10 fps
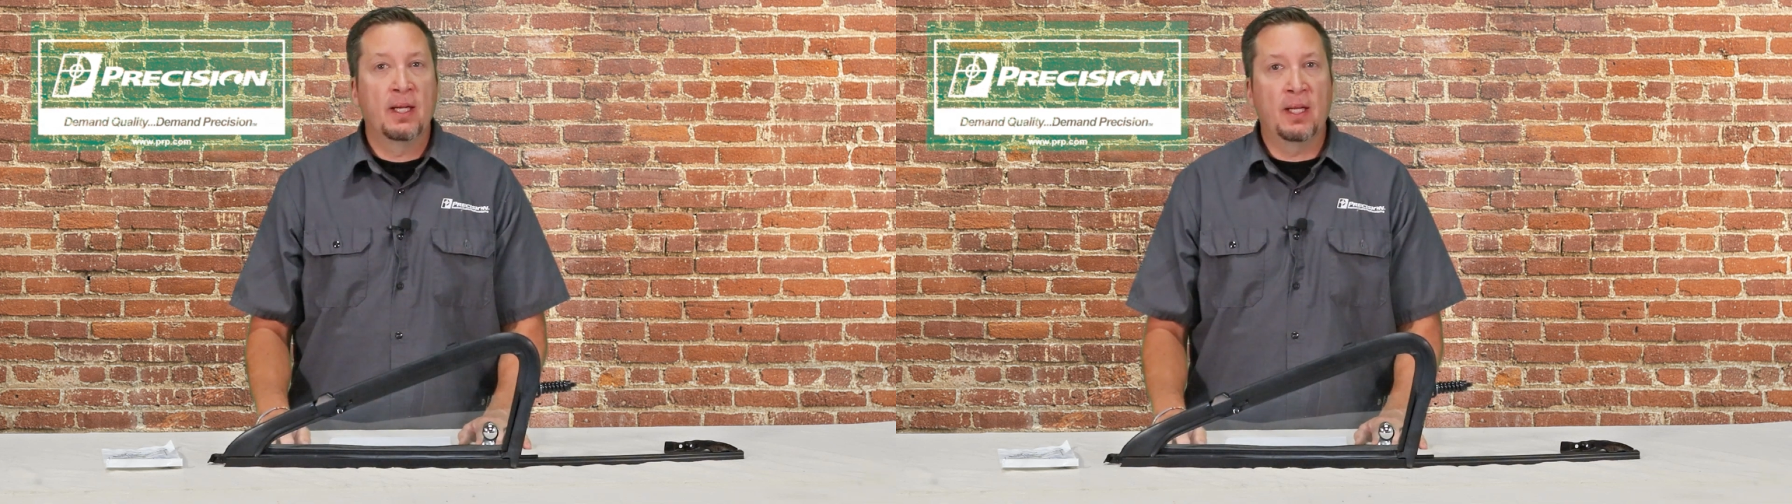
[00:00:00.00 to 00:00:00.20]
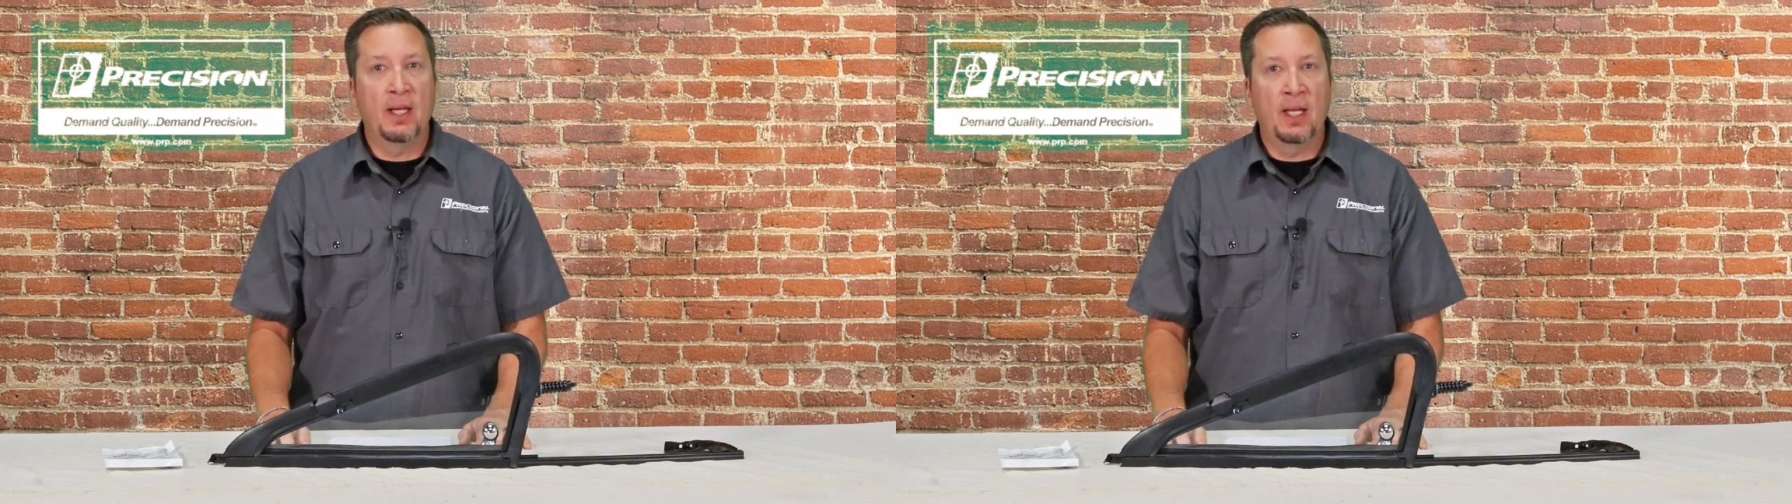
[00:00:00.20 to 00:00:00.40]

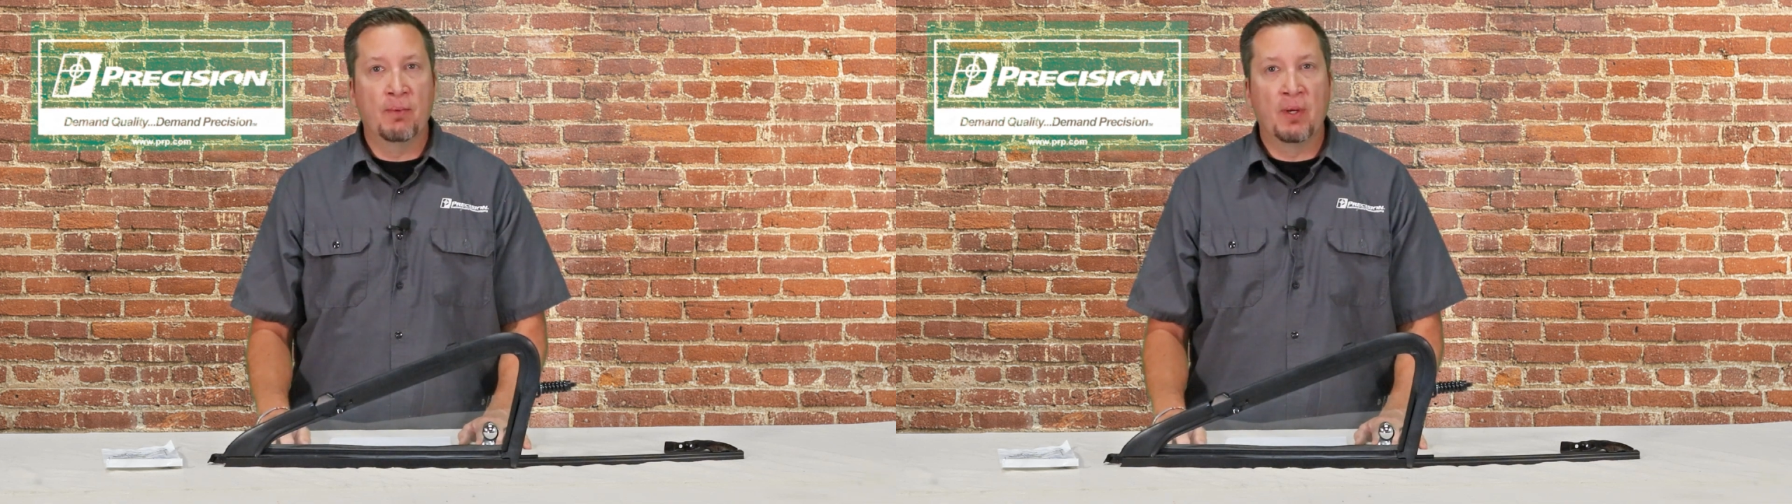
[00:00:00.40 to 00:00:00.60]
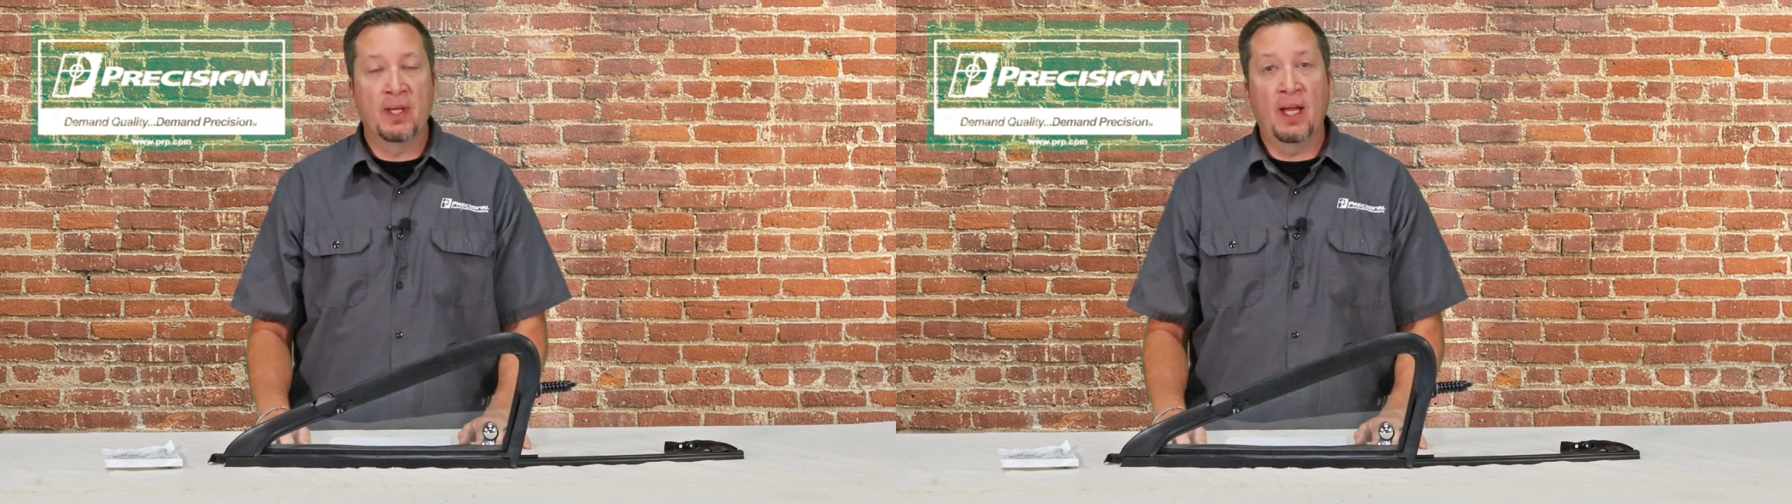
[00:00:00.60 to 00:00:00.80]

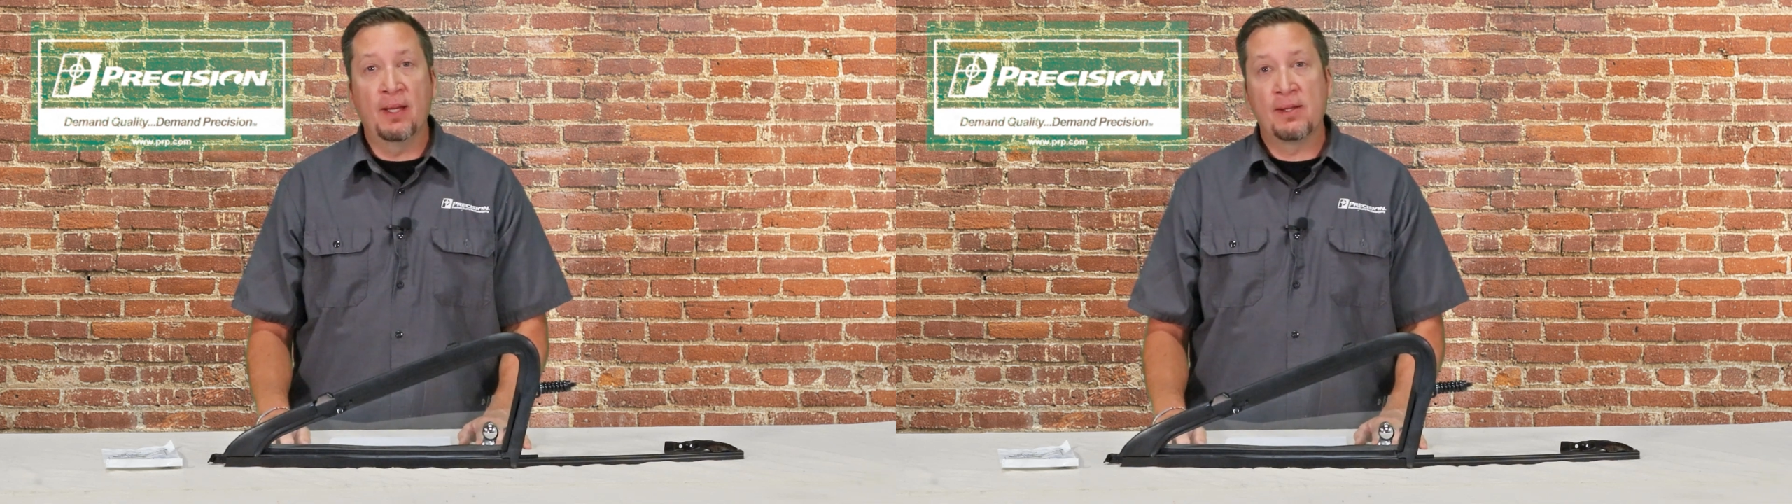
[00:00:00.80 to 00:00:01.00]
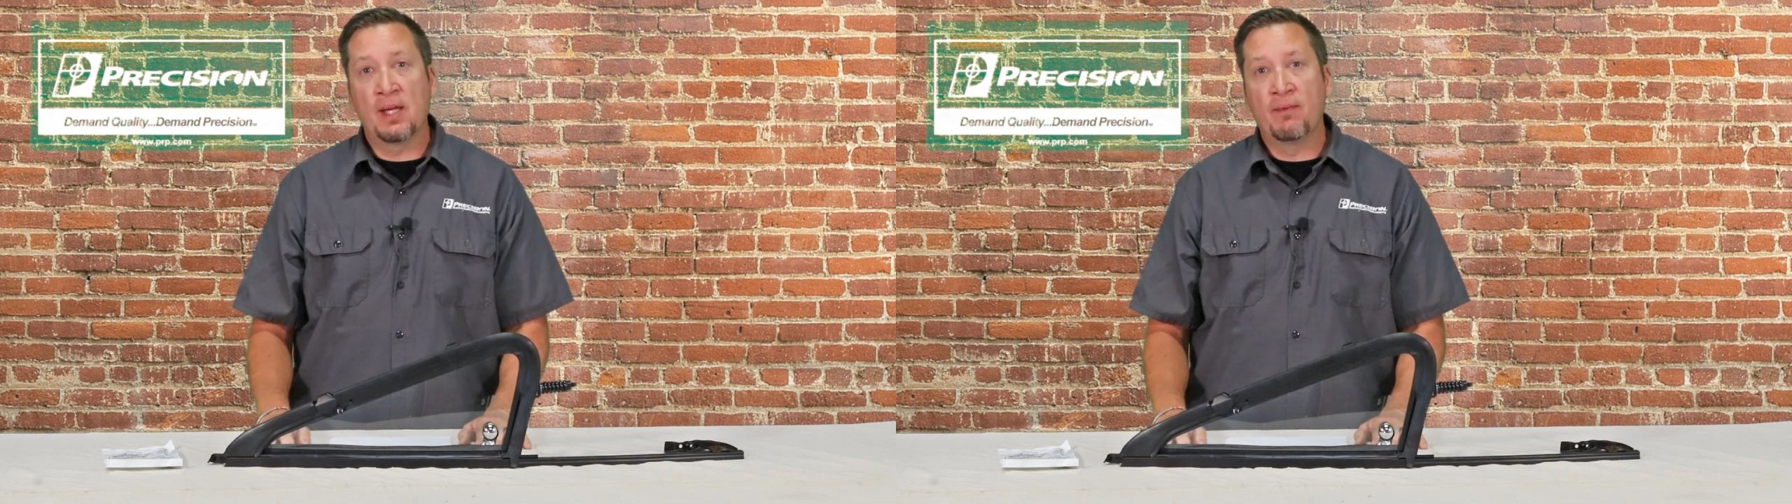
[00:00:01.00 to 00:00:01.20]
81 to
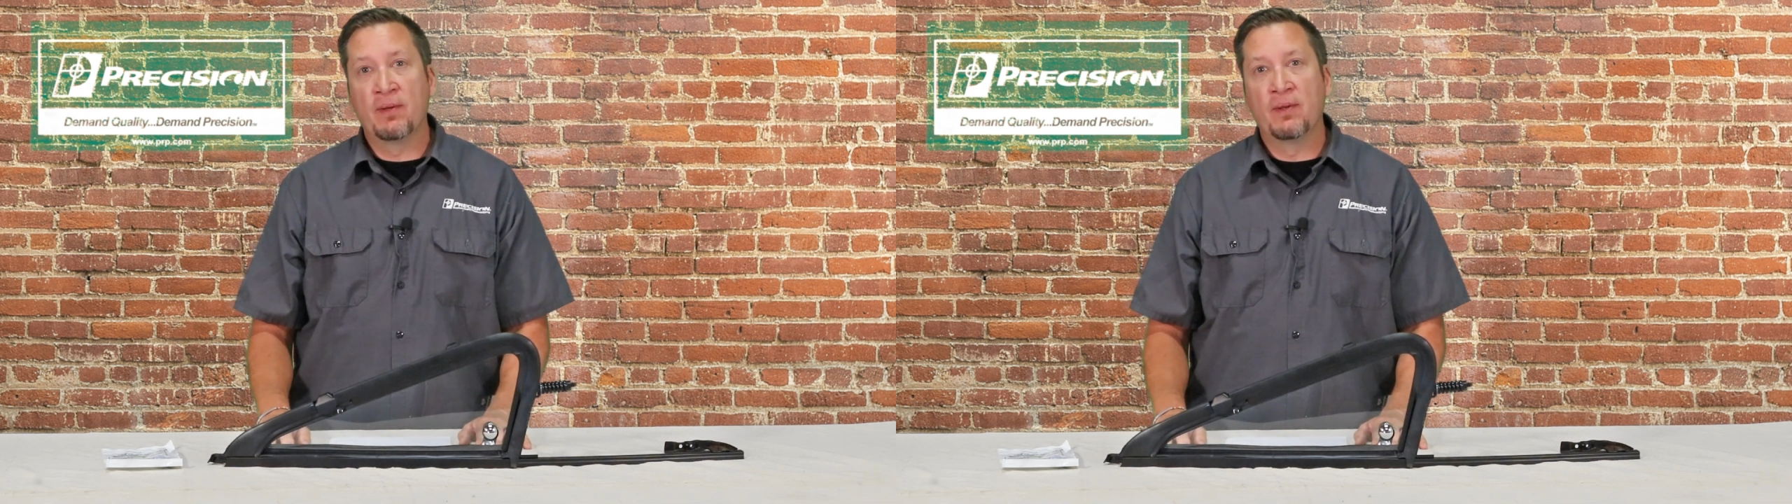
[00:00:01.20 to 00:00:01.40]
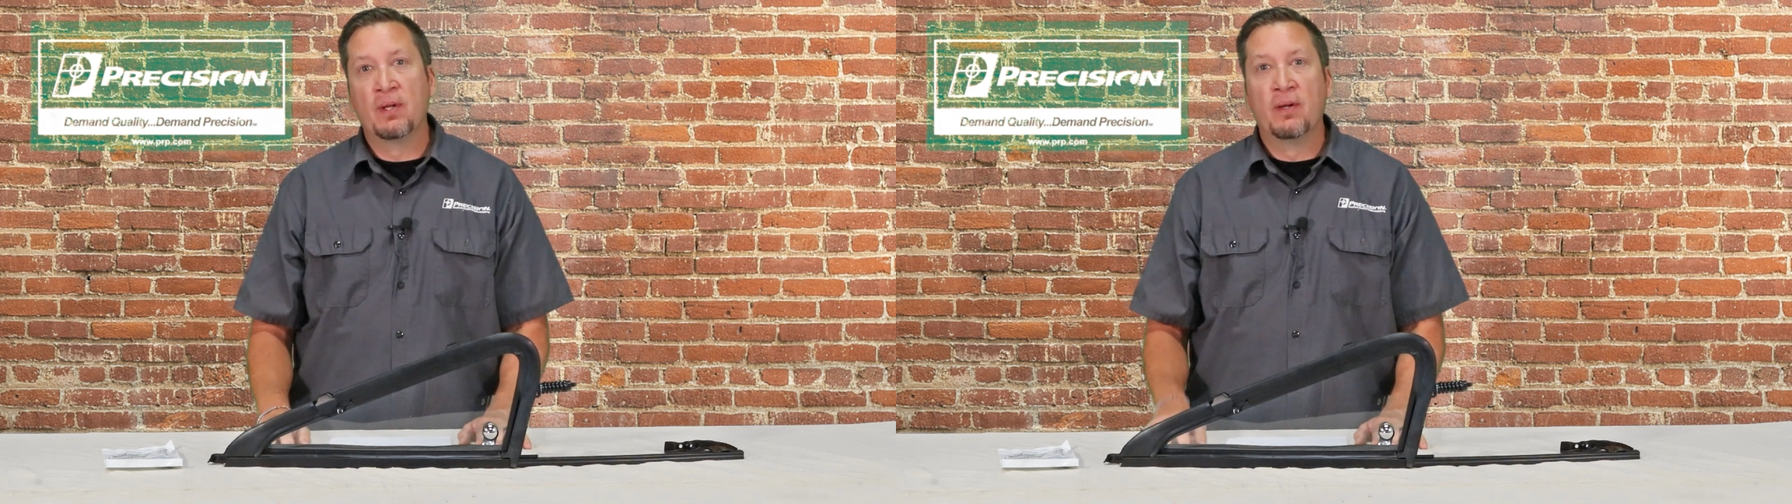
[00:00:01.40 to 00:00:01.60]
87